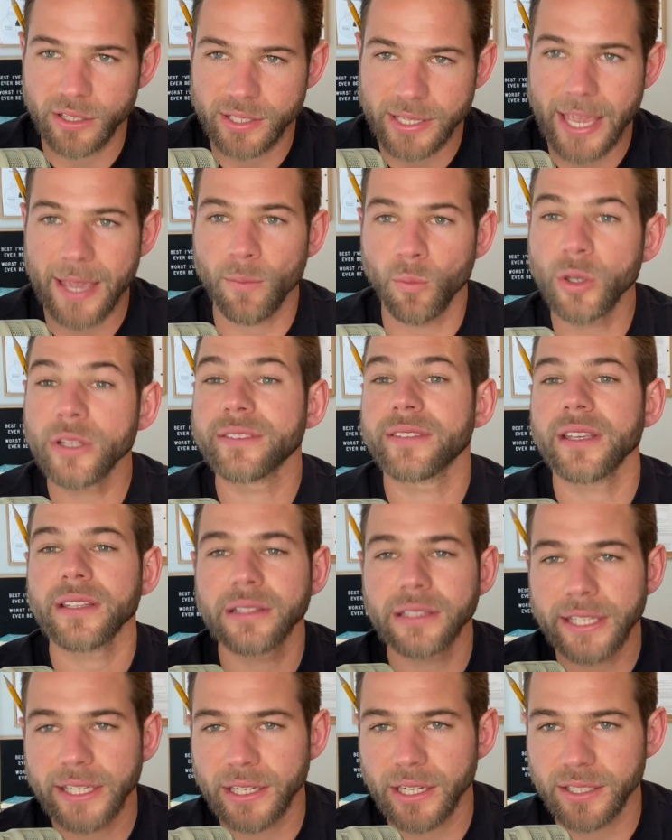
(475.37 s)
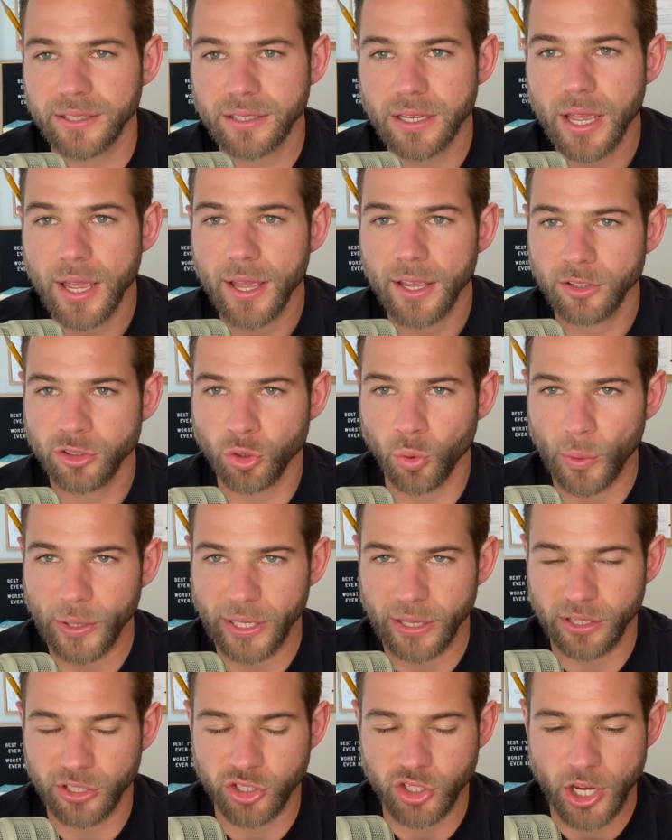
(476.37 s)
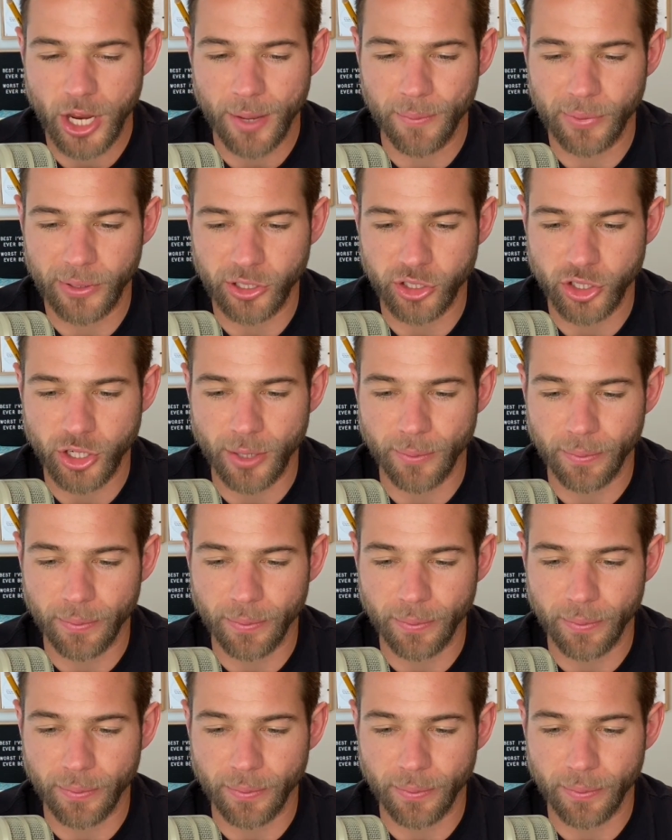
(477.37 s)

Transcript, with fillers: What did lead us to winning this championship?